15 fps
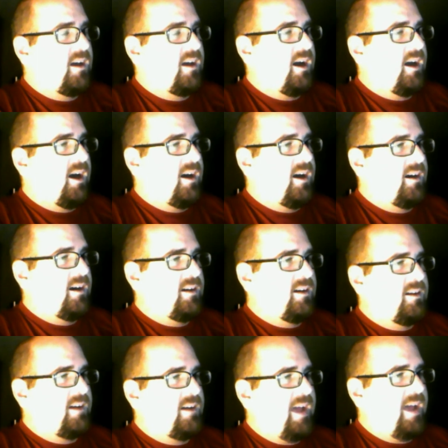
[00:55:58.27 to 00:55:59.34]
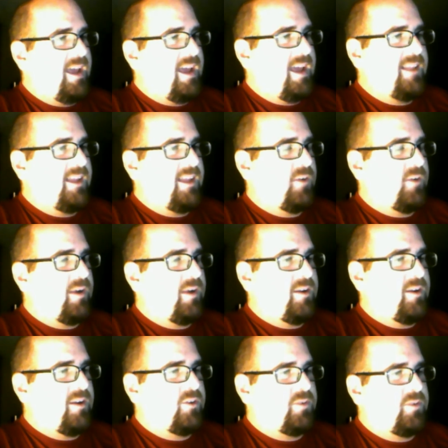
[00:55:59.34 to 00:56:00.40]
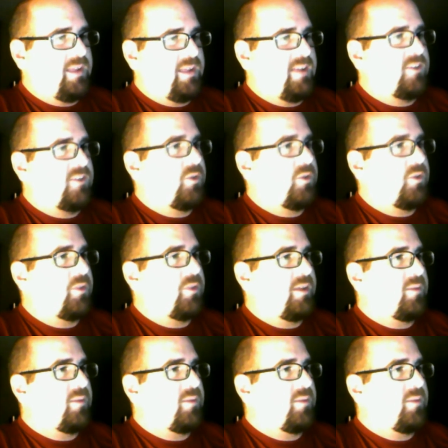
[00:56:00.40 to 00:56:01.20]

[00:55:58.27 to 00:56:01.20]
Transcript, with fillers: Uh, I hate that great nose for the end zone thing,